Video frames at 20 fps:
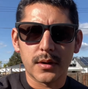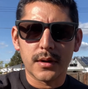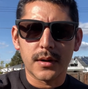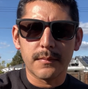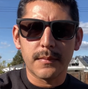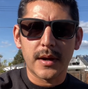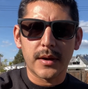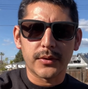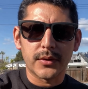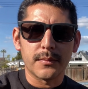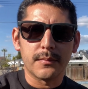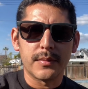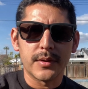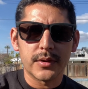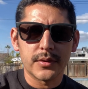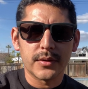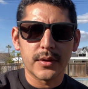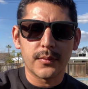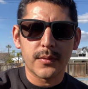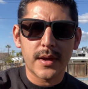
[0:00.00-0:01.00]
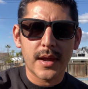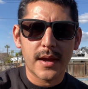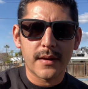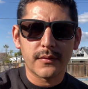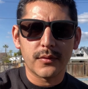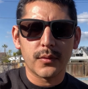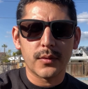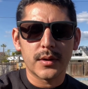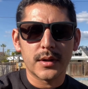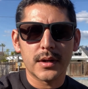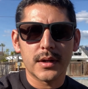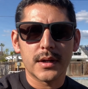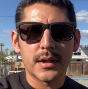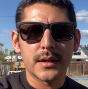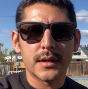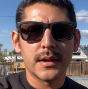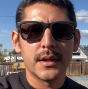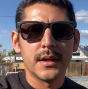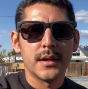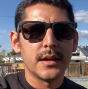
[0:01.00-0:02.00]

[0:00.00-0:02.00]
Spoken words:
about the build that we have going on,